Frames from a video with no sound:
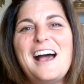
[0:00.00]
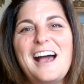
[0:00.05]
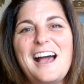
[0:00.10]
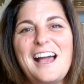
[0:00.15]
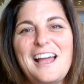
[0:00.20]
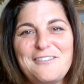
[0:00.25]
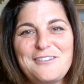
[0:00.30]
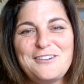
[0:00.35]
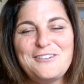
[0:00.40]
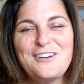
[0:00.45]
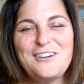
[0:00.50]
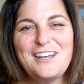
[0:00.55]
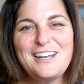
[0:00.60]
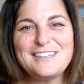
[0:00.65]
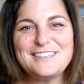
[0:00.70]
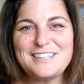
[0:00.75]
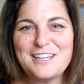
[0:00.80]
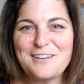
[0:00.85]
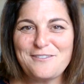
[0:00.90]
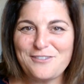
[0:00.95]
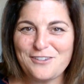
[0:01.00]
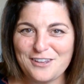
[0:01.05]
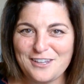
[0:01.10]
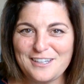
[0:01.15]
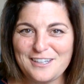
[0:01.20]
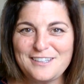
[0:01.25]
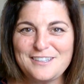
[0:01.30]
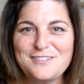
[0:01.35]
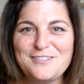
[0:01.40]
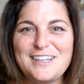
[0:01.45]
Hi everyone, it's time for
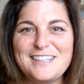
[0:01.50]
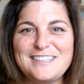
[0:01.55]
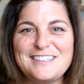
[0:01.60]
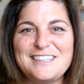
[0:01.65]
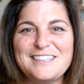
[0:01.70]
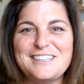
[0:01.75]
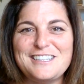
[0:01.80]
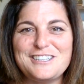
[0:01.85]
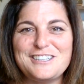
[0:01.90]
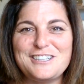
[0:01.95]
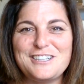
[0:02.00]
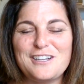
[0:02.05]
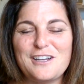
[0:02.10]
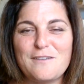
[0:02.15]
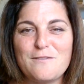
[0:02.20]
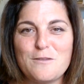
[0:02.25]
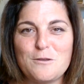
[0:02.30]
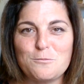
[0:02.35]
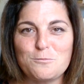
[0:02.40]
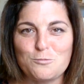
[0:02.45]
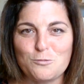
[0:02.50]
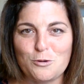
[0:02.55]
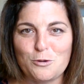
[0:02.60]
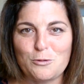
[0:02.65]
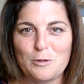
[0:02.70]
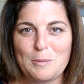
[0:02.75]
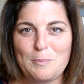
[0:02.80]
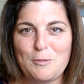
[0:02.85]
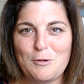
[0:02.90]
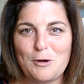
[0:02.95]
this week's edition of the Roar
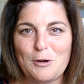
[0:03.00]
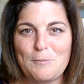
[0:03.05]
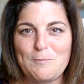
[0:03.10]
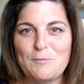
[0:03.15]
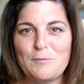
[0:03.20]
Report.